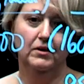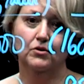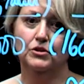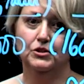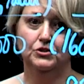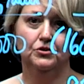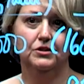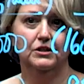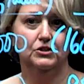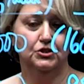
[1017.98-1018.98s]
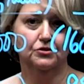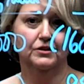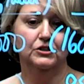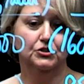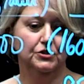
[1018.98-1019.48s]
In order to do the
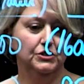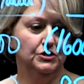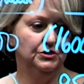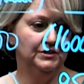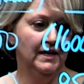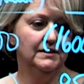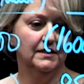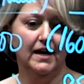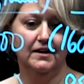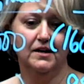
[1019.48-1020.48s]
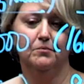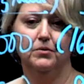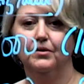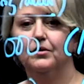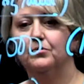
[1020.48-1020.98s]
journal entries to get to that
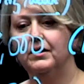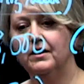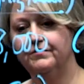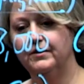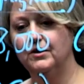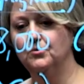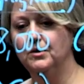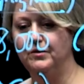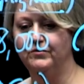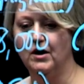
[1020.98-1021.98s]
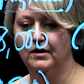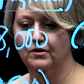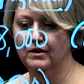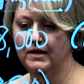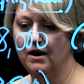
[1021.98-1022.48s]
number, we got to figure out what we've got in
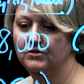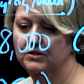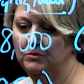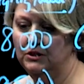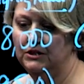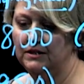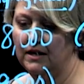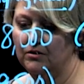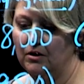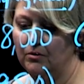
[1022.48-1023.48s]
our accounts, and we did that